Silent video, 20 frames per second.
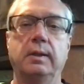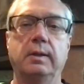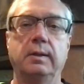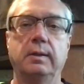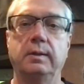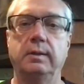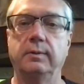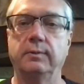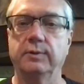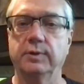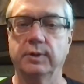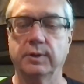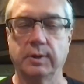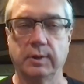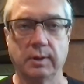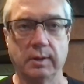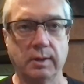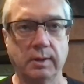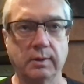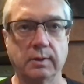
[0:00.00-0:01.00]
You
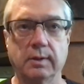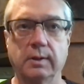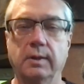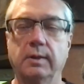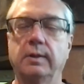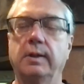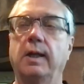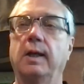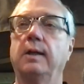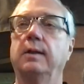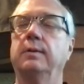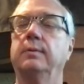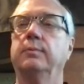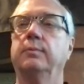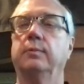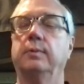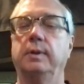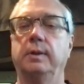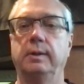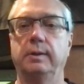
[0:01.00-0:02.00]
still learn how to
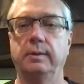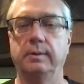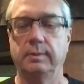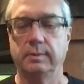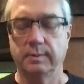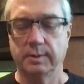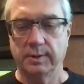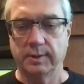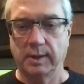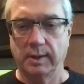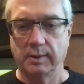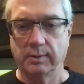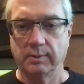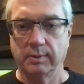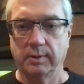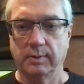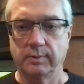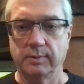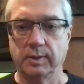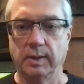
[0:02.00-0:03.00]
read standard
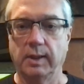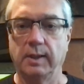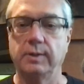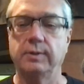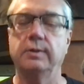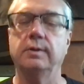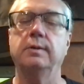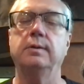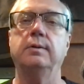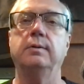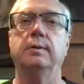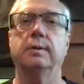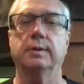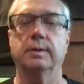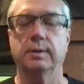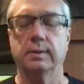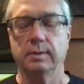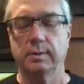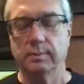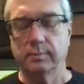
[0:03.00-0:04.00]
notation. You can
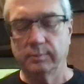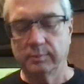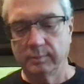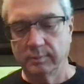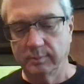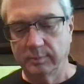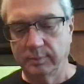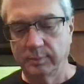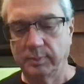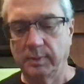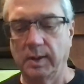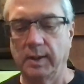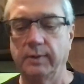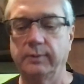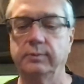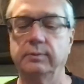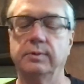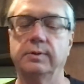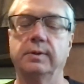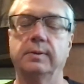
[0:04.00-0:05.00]
still play
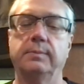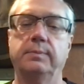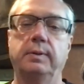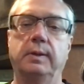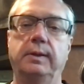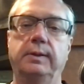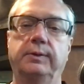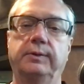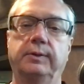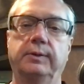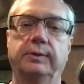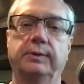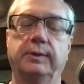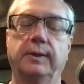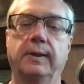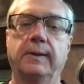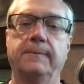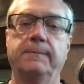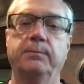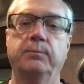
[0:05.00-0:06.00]
through some pieces,
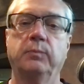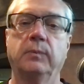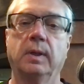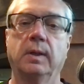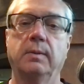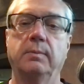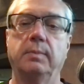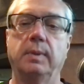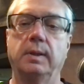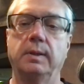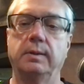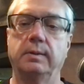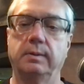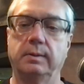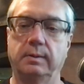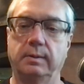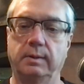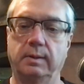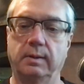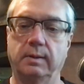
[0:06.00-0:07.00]
but
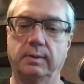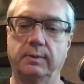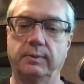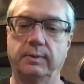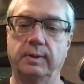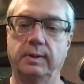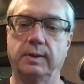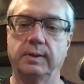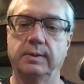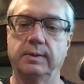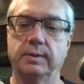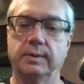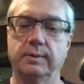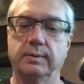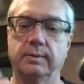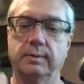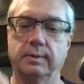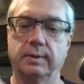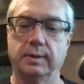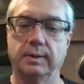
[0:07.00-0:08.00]

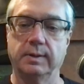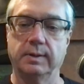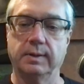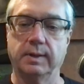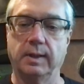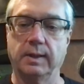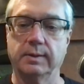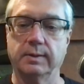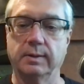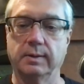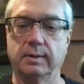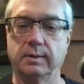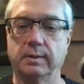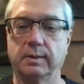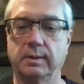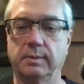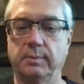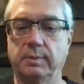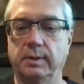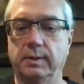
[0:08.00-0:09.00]
this takes a
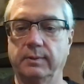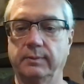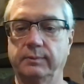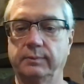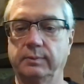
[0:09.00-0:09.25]
little bit of,